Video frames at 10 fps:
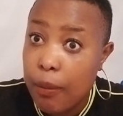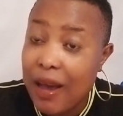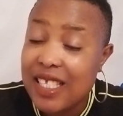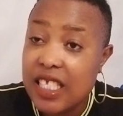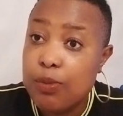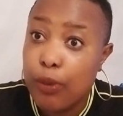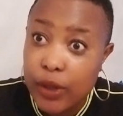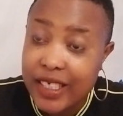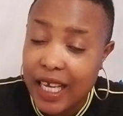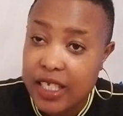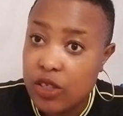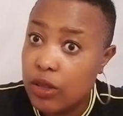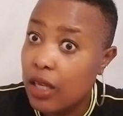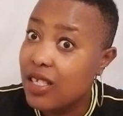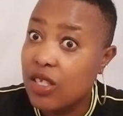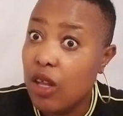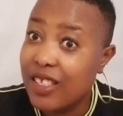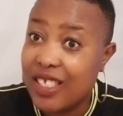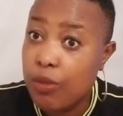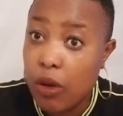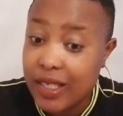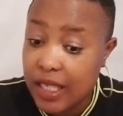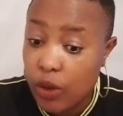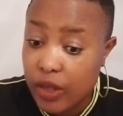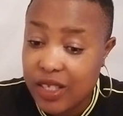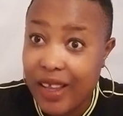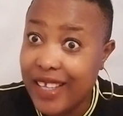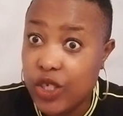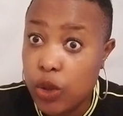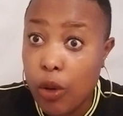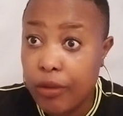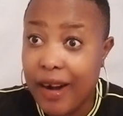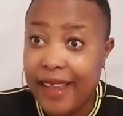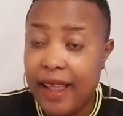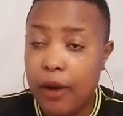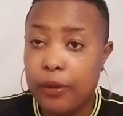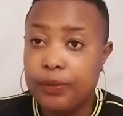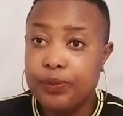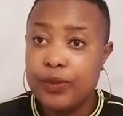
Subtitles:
Passes project is not smart, you know, it's not a joke right now.